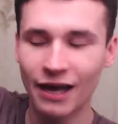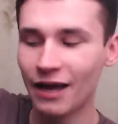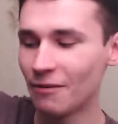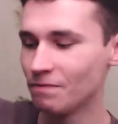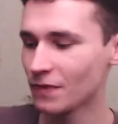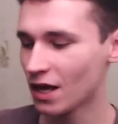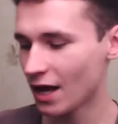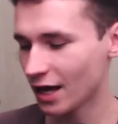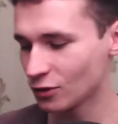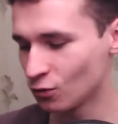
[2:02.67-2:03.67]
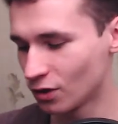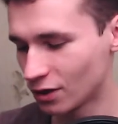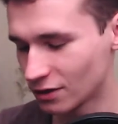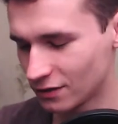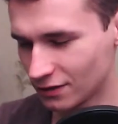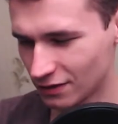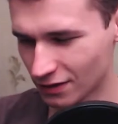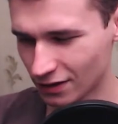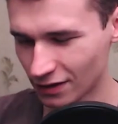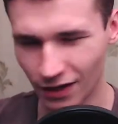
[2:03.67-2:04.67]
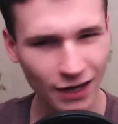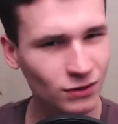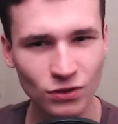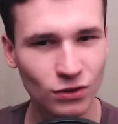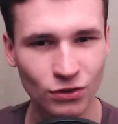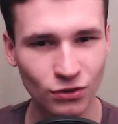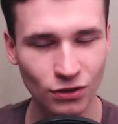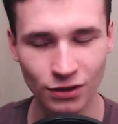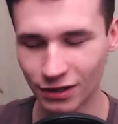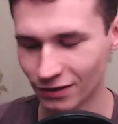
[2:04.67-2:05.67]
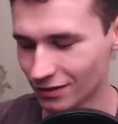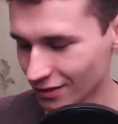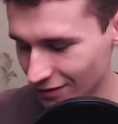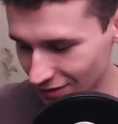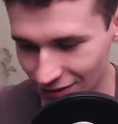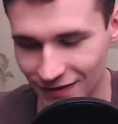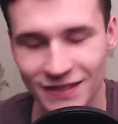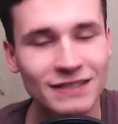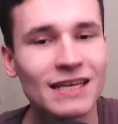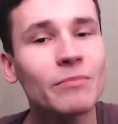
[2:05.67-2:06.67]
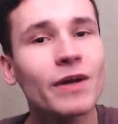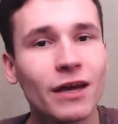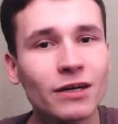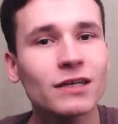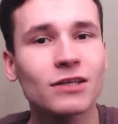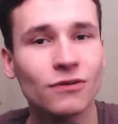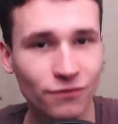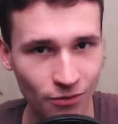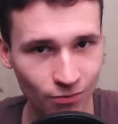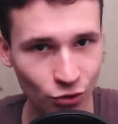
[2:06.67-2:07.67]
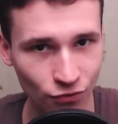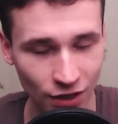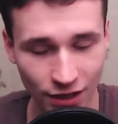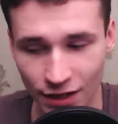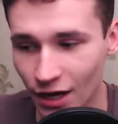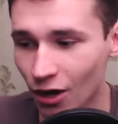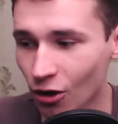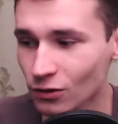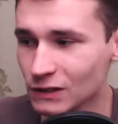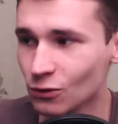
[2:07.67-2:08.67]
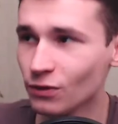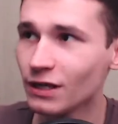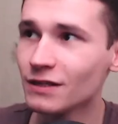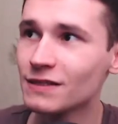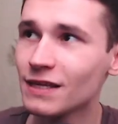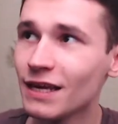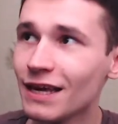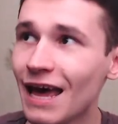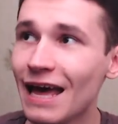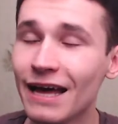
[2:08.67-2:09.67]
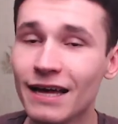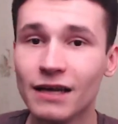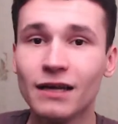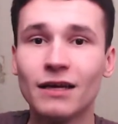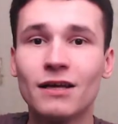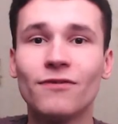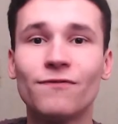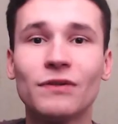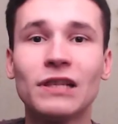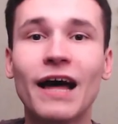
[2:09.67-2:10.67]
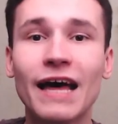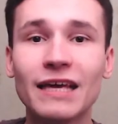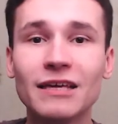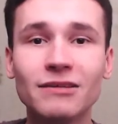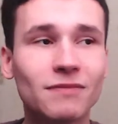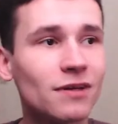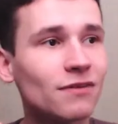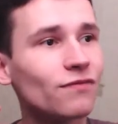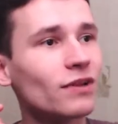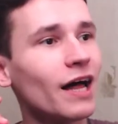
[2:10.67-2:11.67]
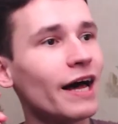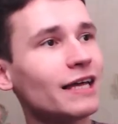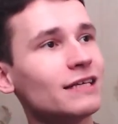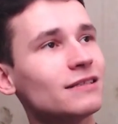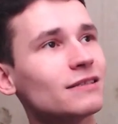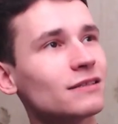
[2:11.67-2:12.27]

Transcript: um, Edward, uh, I don't know who, uh, some character from movie. Also, we can say a flying Flying